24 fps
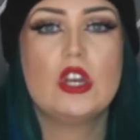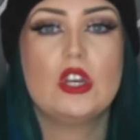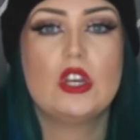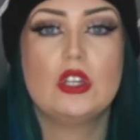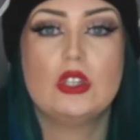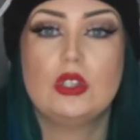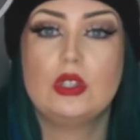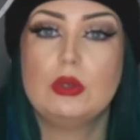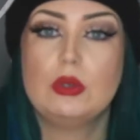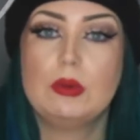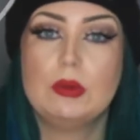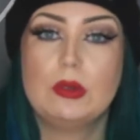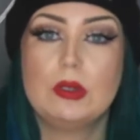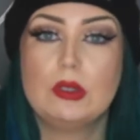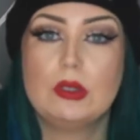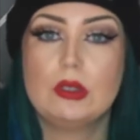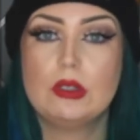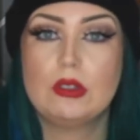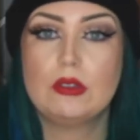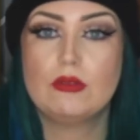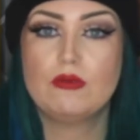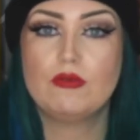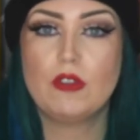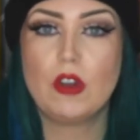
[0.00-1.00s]
towards
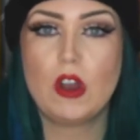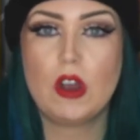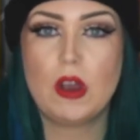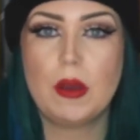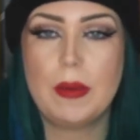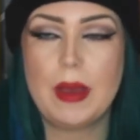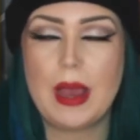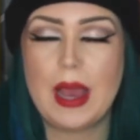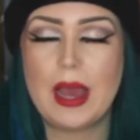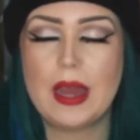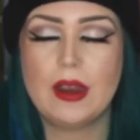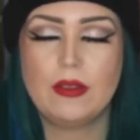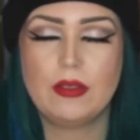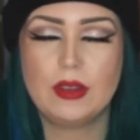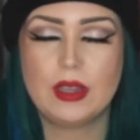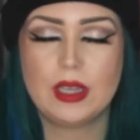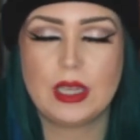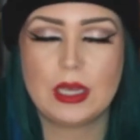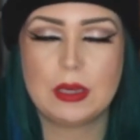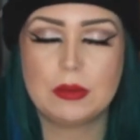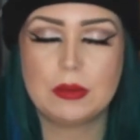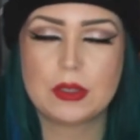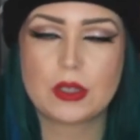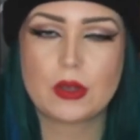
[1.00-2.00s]
Rob, and I think
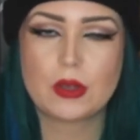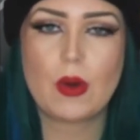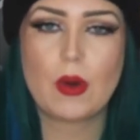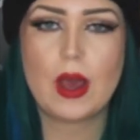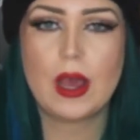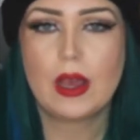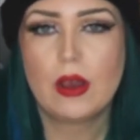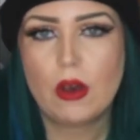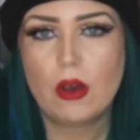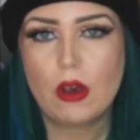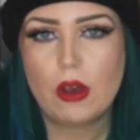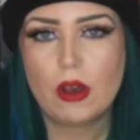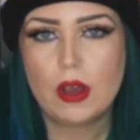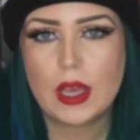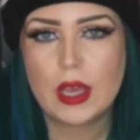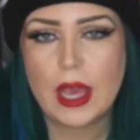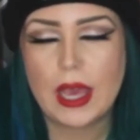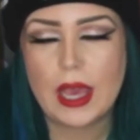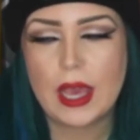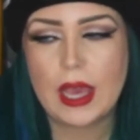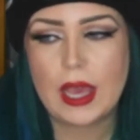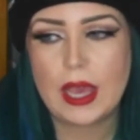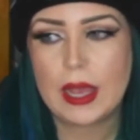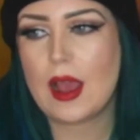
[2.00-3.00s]
he was quite
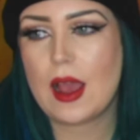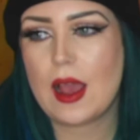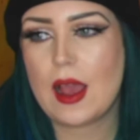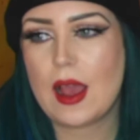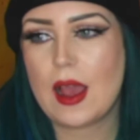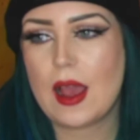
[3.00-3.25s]
cocky.